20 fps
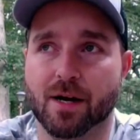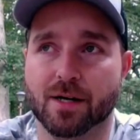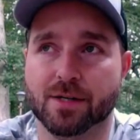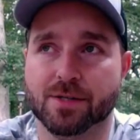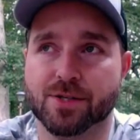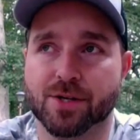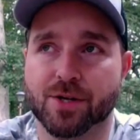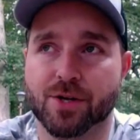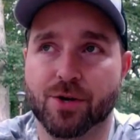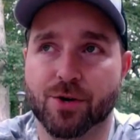
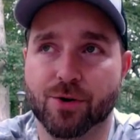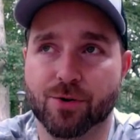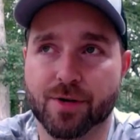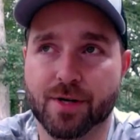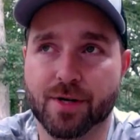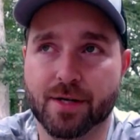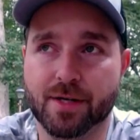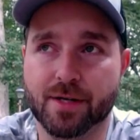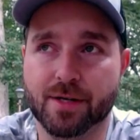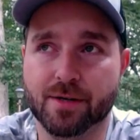
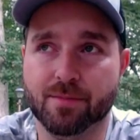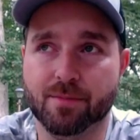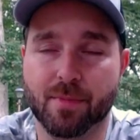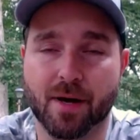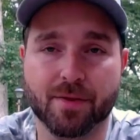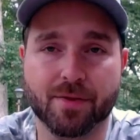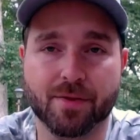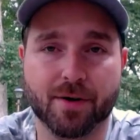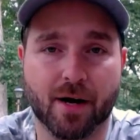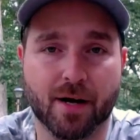security
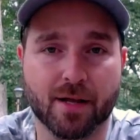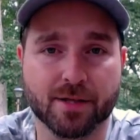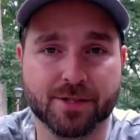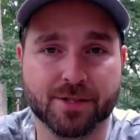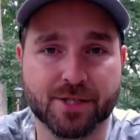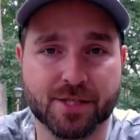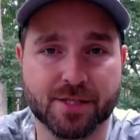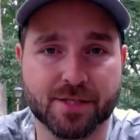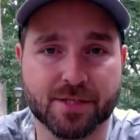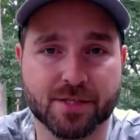
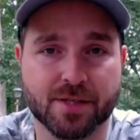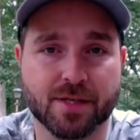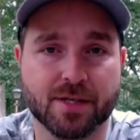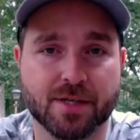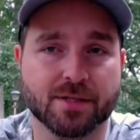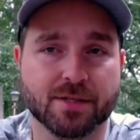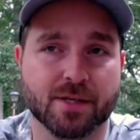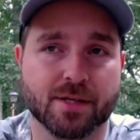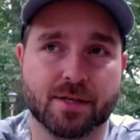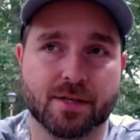methodologies and
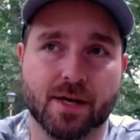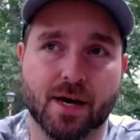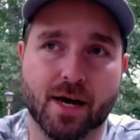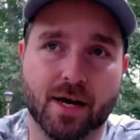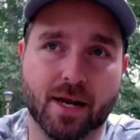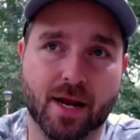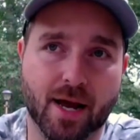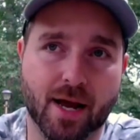things like that.